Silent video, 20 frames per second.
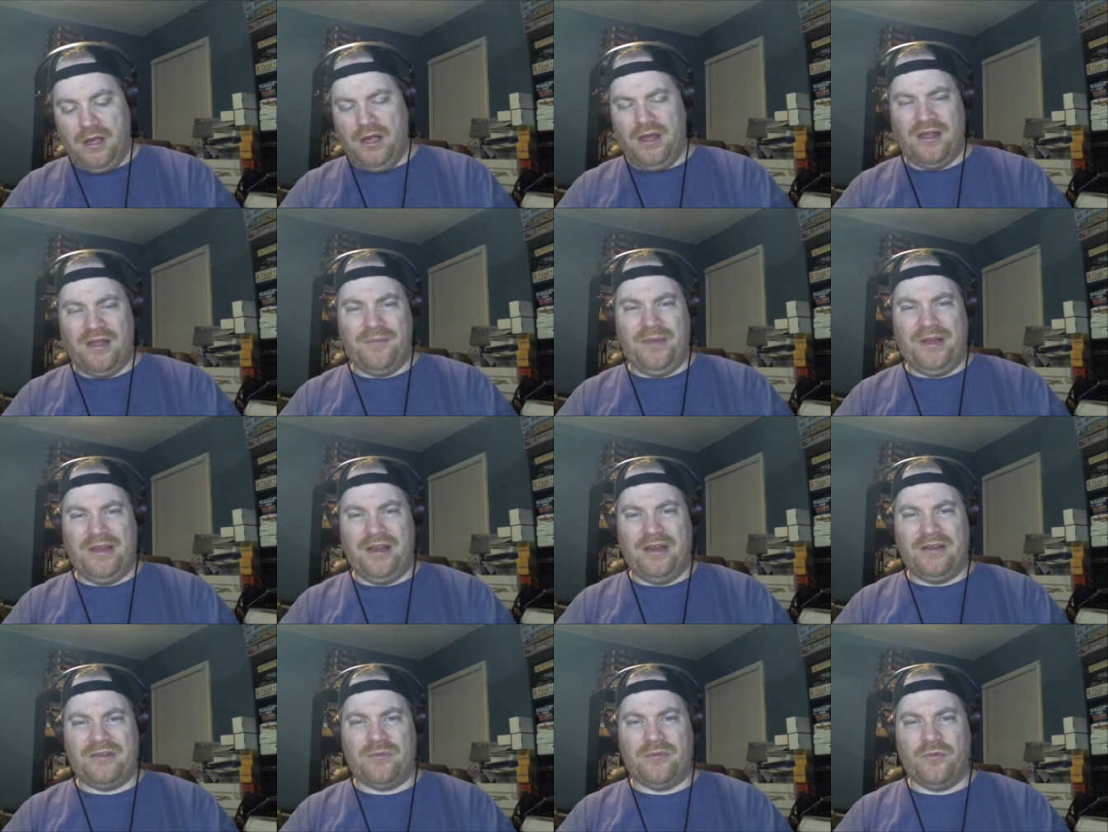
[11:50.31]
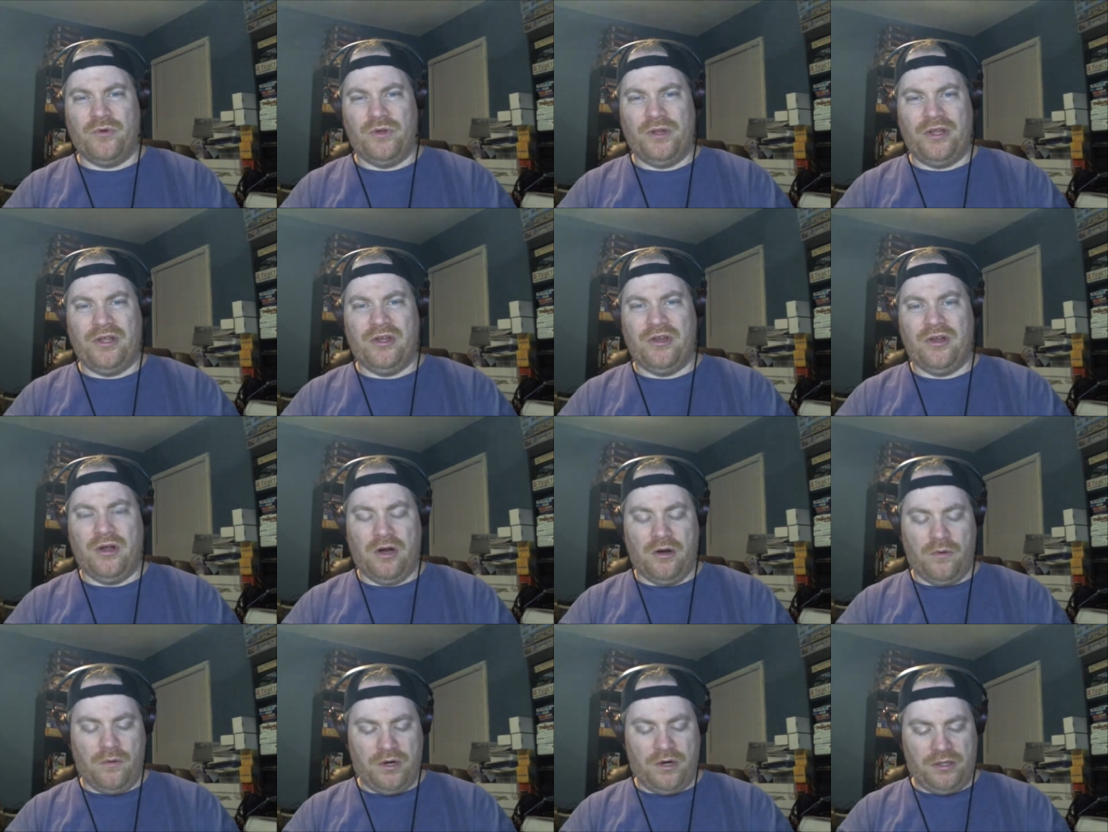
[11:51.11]
I've been getting some really good
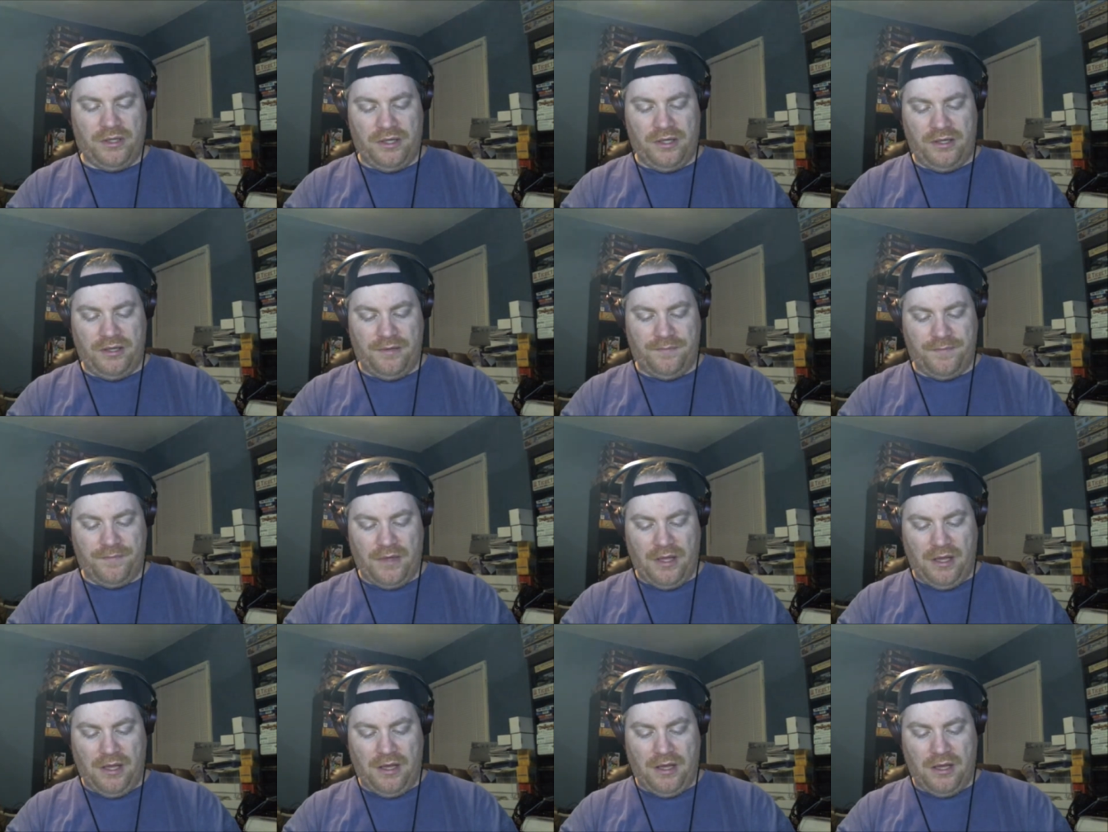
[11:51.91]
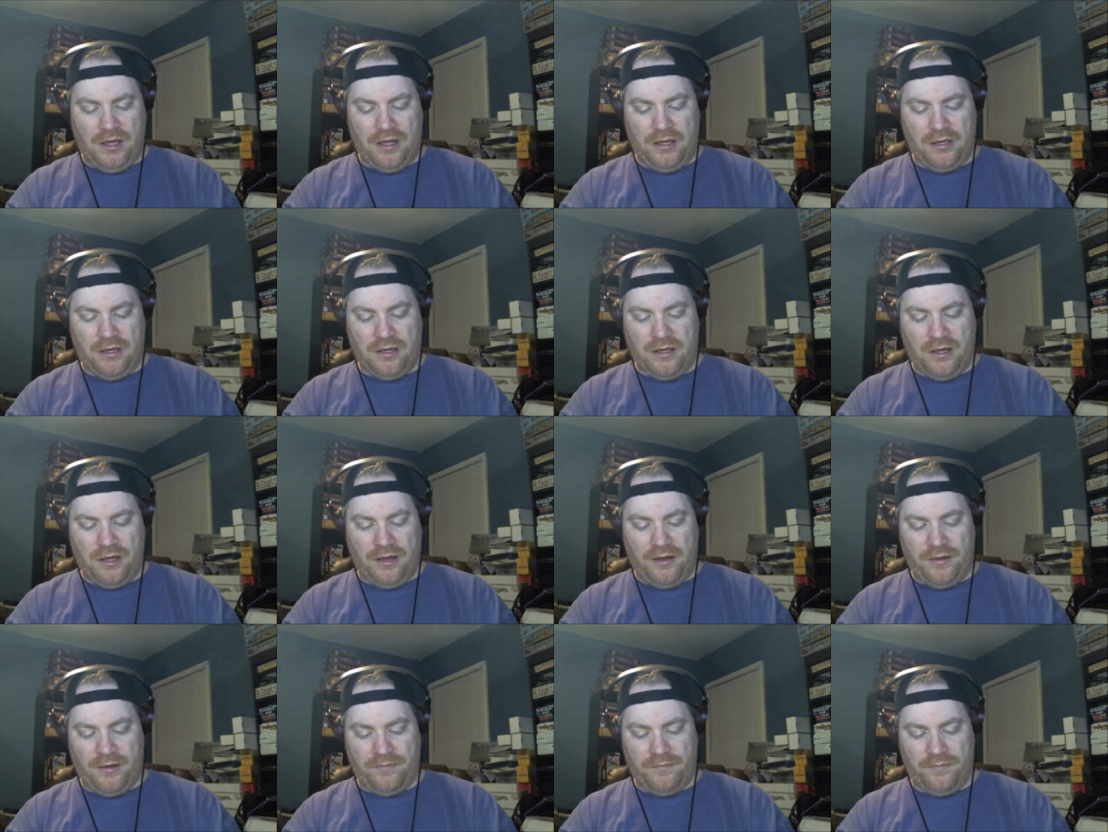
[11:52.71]
artwork lately, and
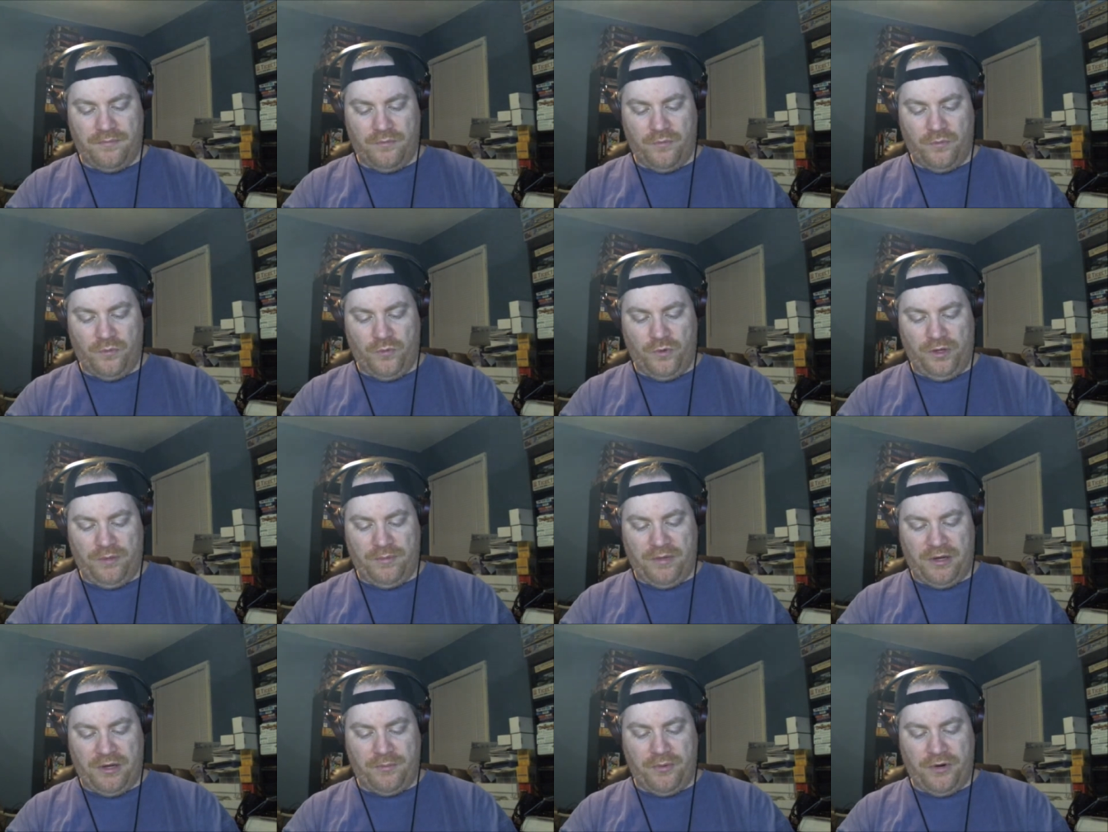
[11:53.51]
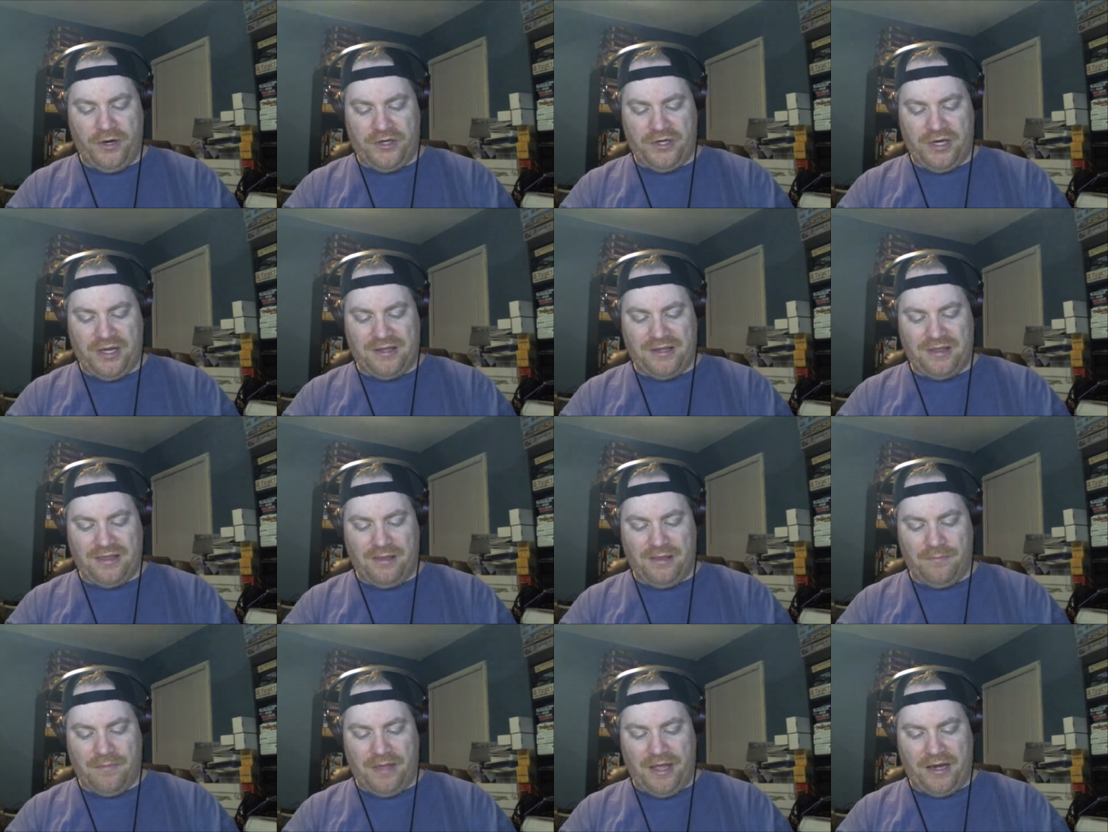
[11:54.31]
I've really been appreciate the
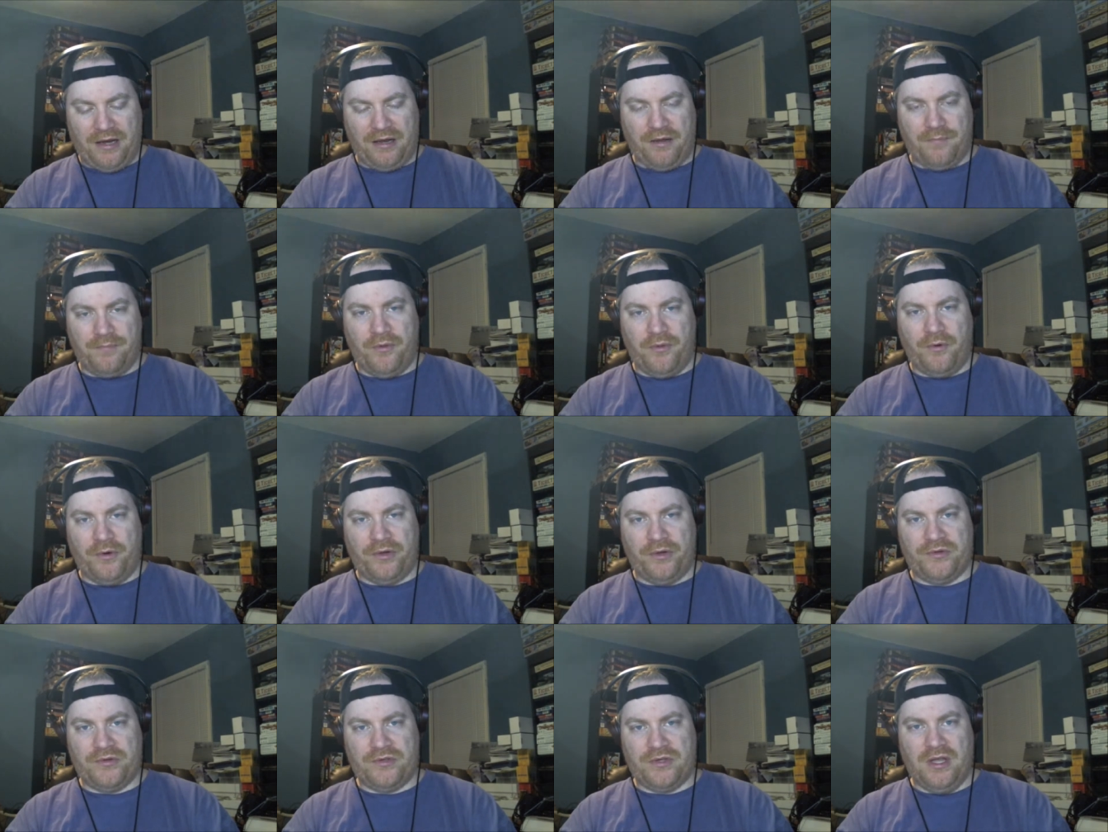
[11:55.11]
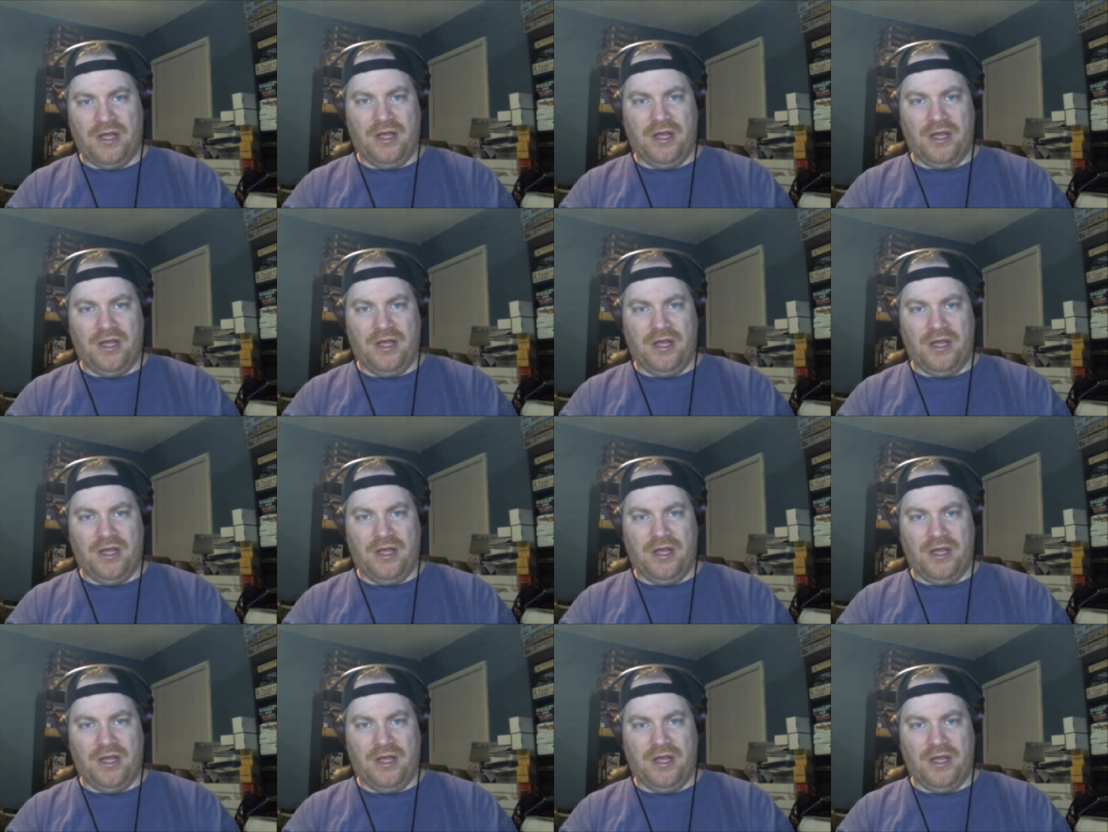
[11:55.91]
thematic components.